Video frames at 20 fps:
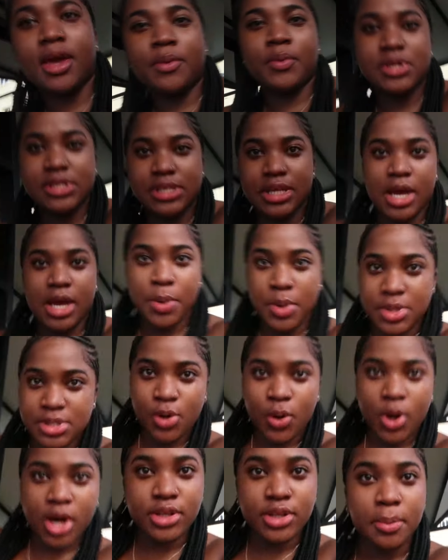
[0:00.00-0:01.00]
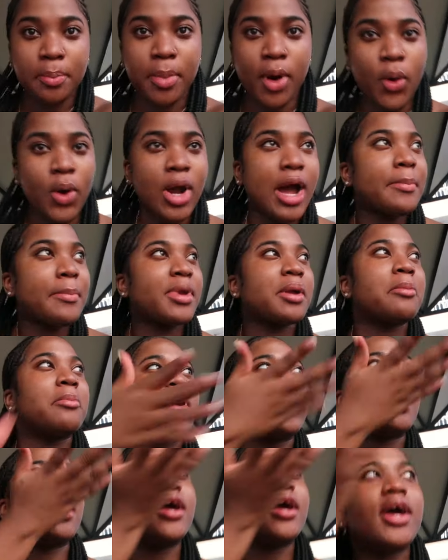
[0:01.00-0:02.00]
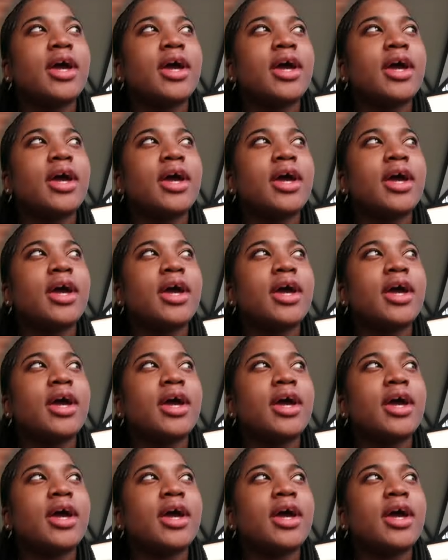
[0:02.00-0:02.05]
it was no other boat coming, but